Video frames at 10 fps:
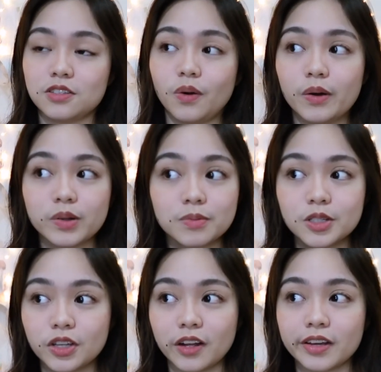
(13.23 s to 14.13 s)
So I will be
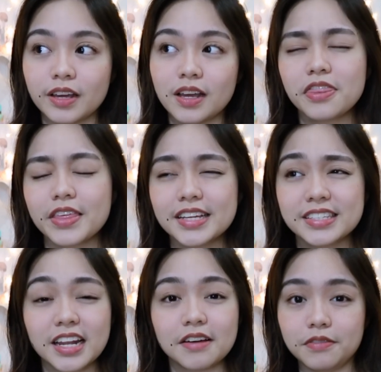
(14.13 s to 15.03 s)
sharing the things
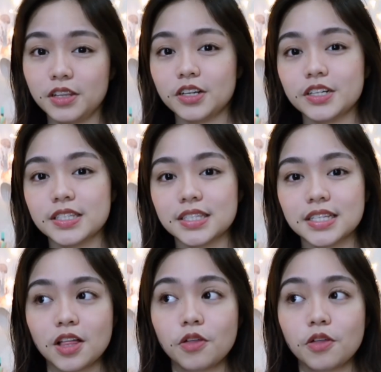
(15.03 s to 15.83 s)
that I've learned